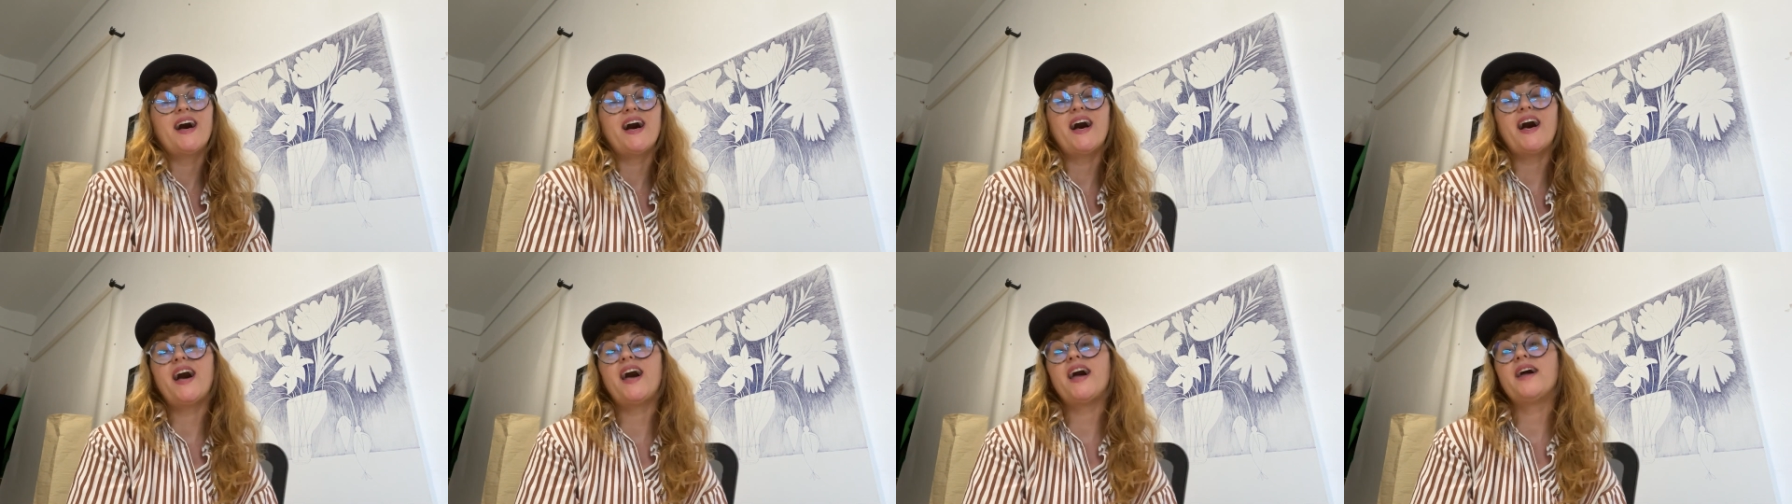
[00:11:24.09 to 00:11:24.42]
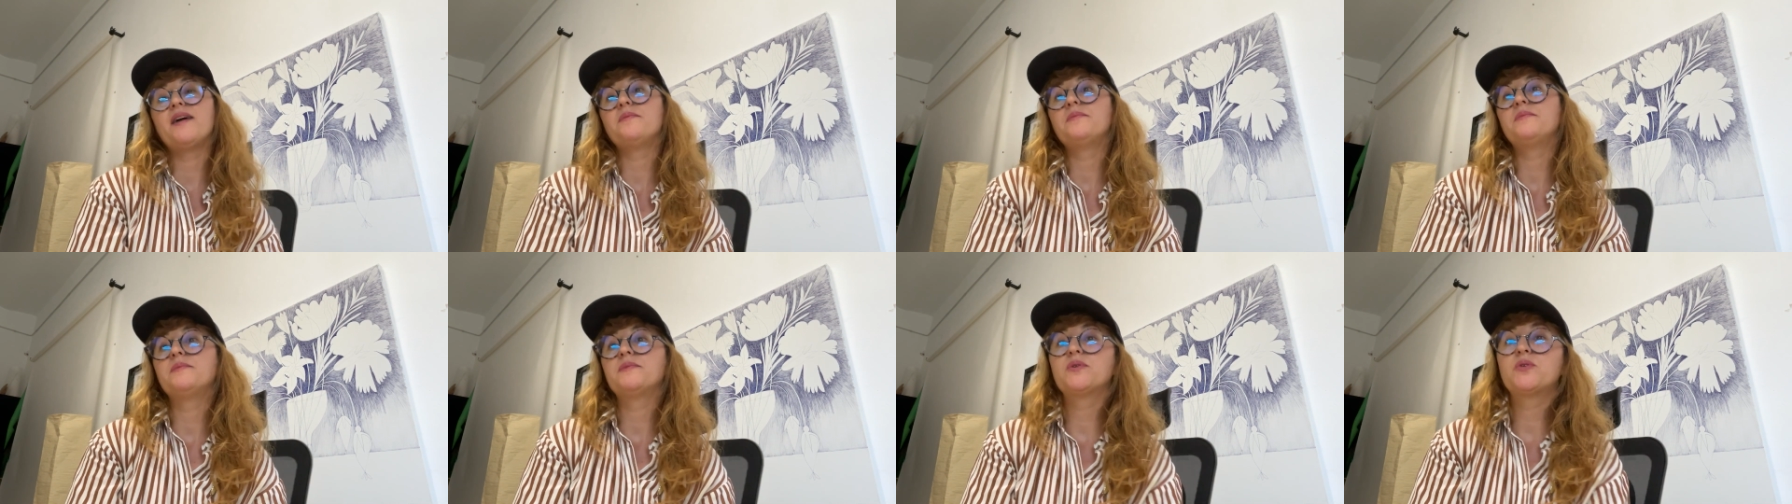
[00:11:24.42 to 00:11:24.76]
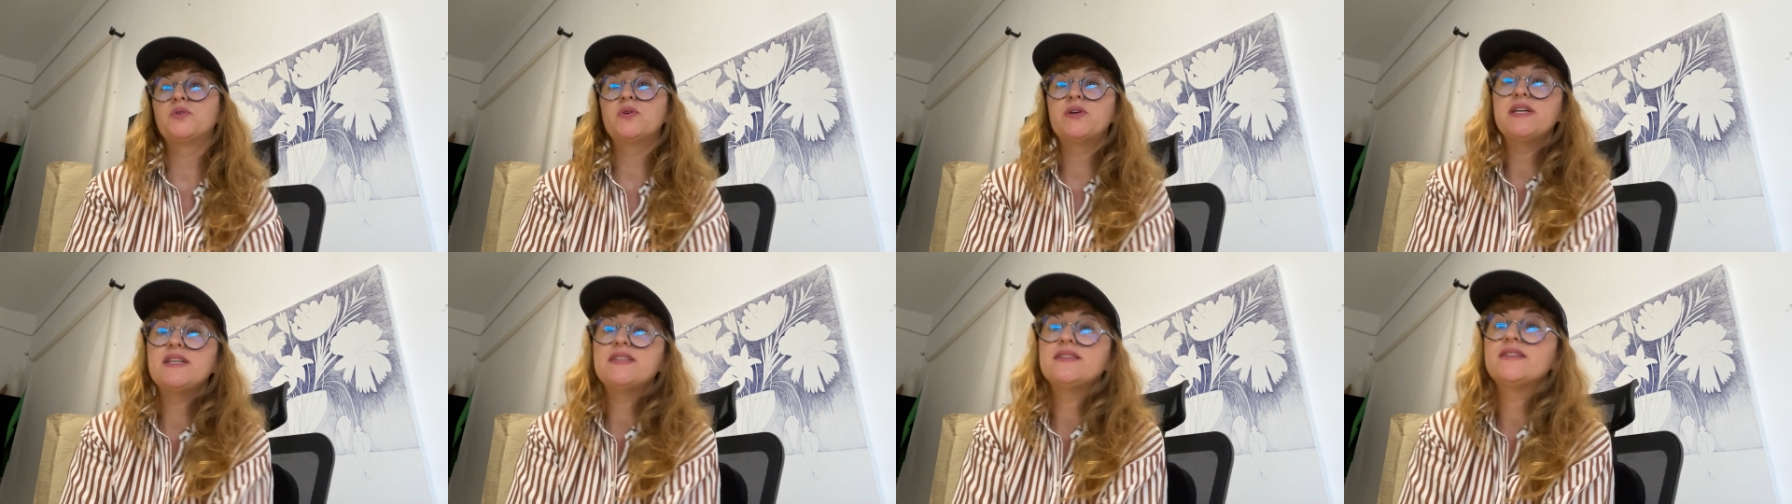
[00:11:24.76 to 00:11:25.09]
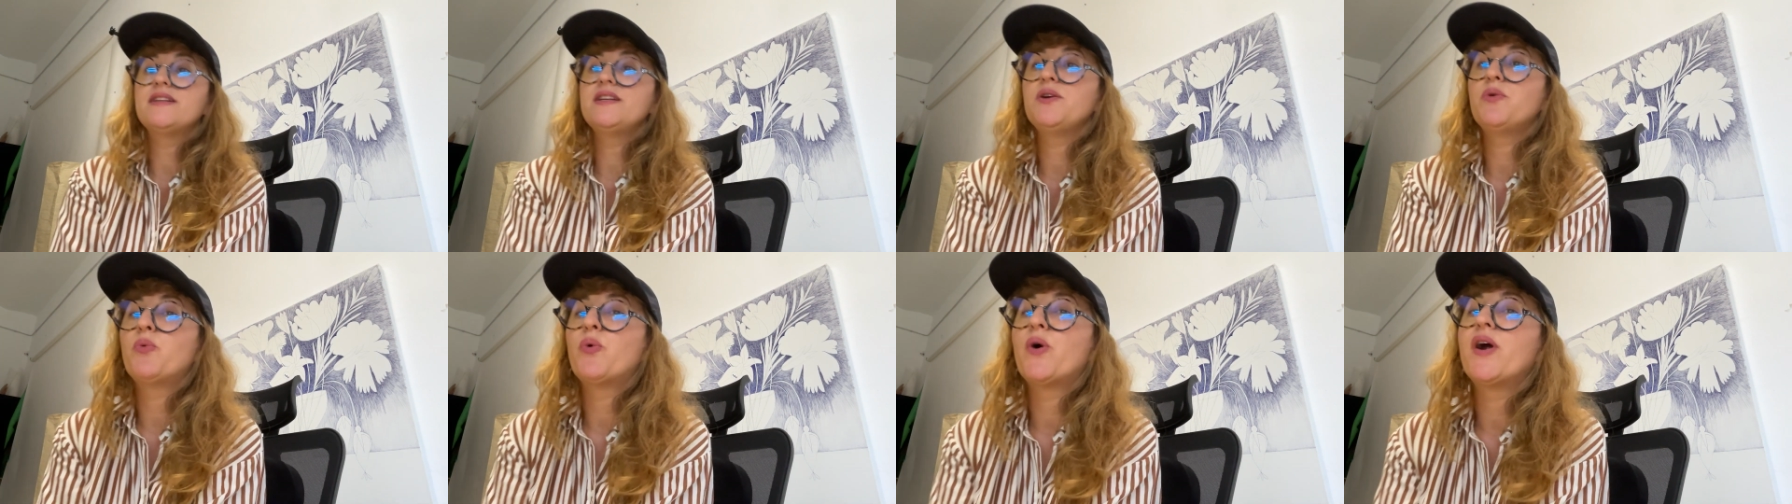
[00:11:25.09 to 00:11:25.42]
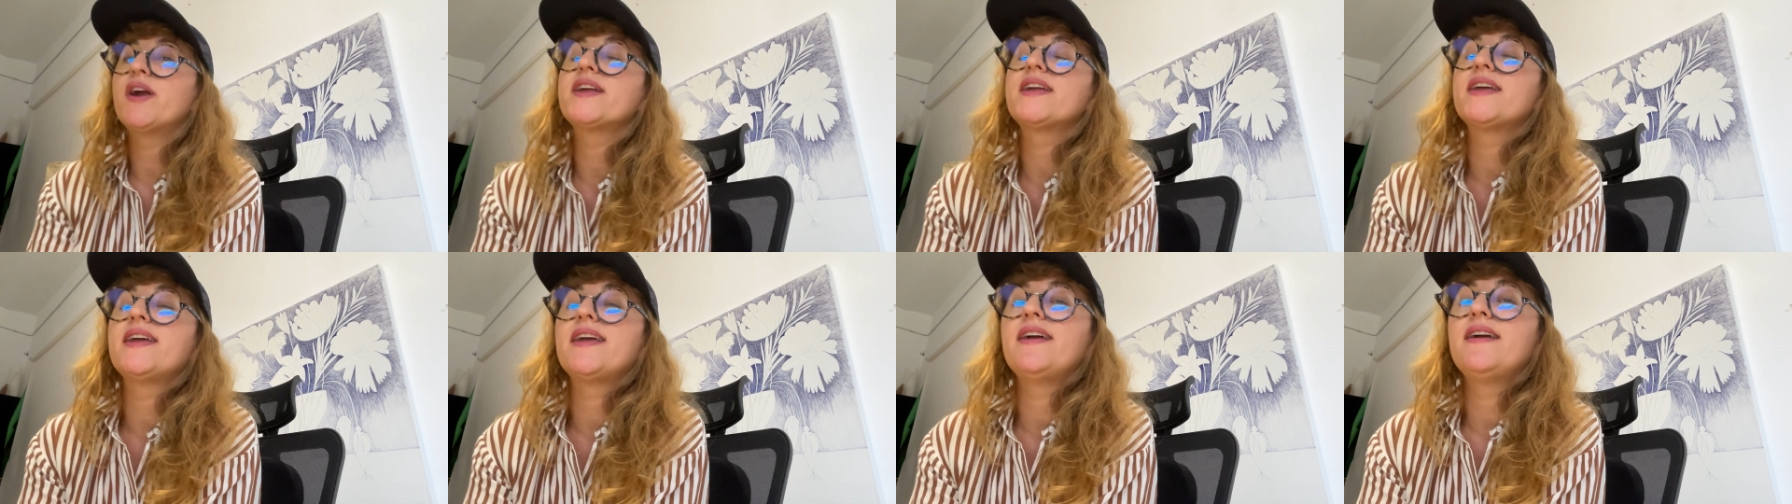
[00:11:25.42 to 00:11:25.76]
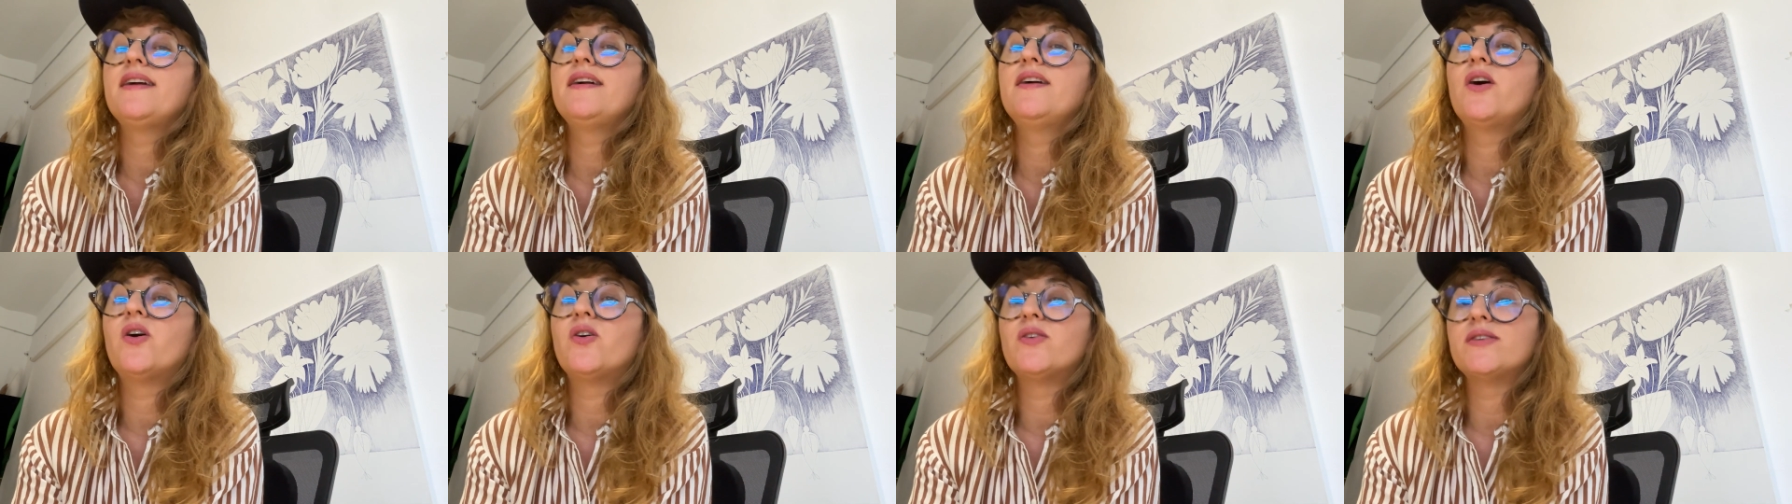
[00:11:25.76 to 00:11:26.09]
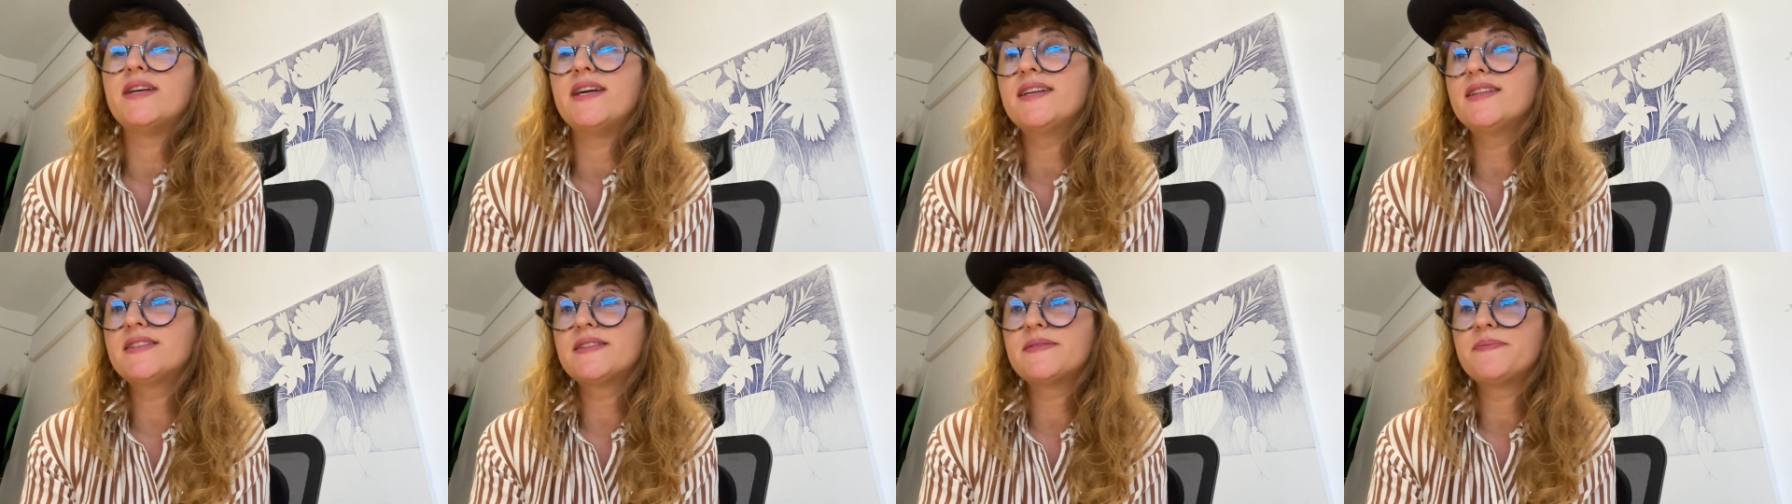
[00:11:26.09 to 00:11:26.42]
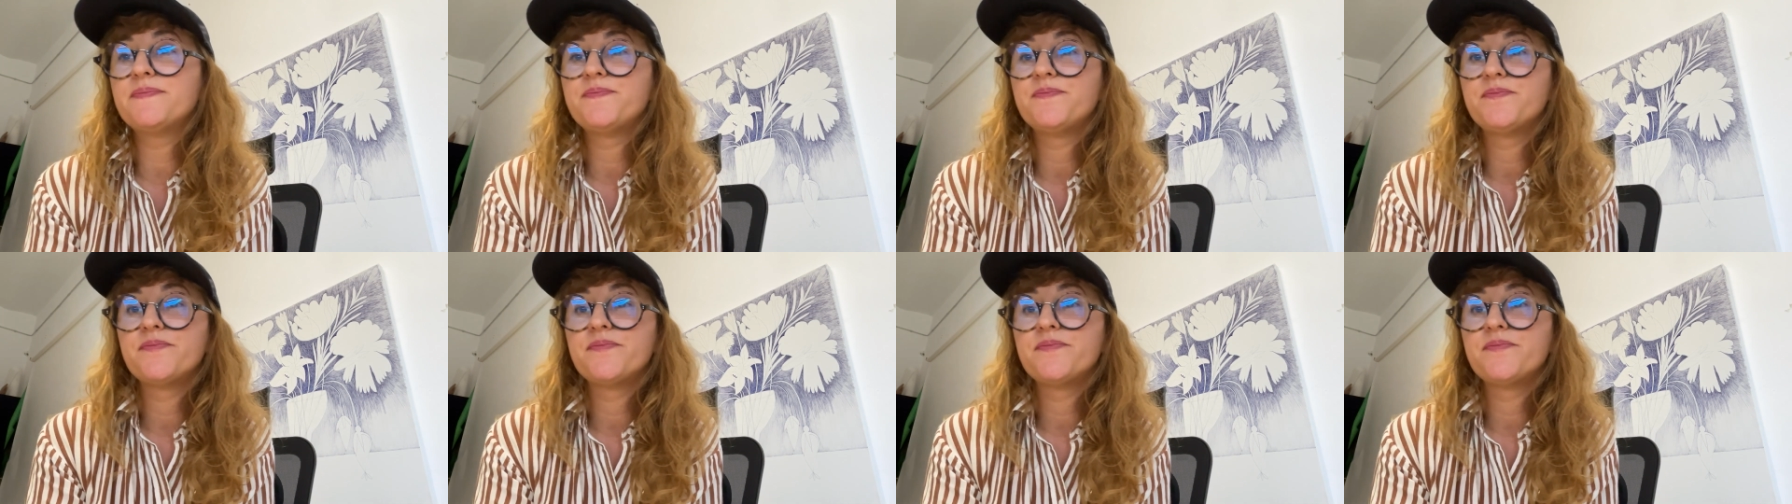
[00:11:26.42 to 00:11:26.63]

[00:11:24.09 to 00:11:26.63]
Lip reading: I'm currently working on it.